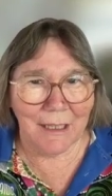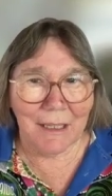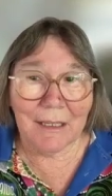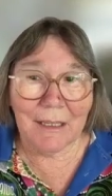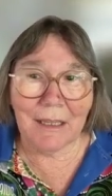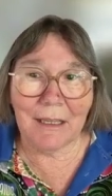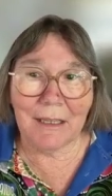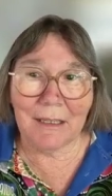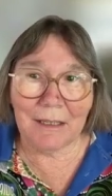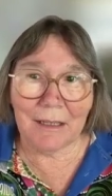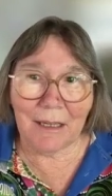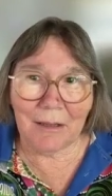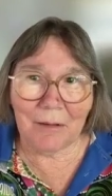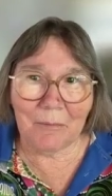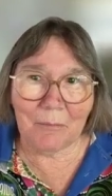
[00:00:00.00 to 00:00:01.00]
Yeah.
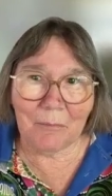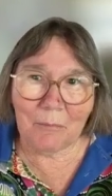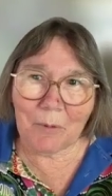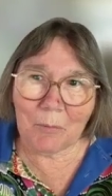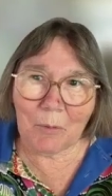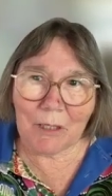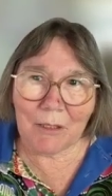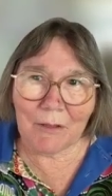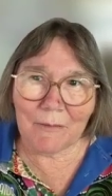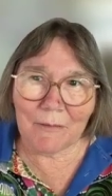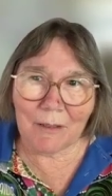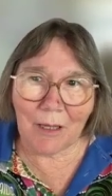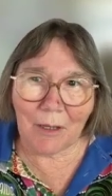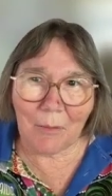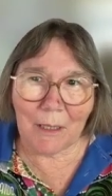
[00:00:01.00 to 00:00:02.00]
No, but we used
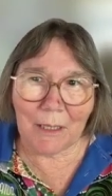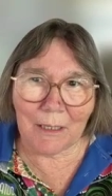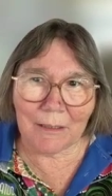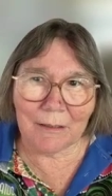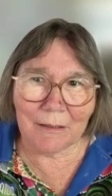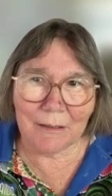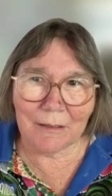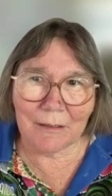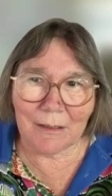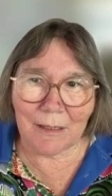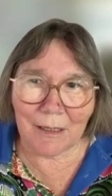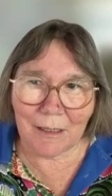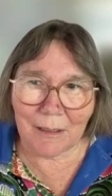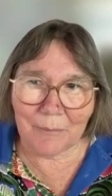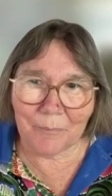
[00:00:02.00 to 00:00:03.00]
to go out
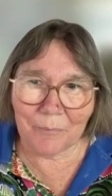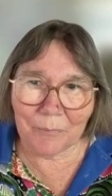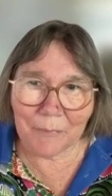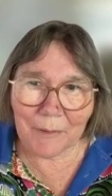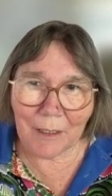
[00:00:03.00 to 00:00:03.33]
and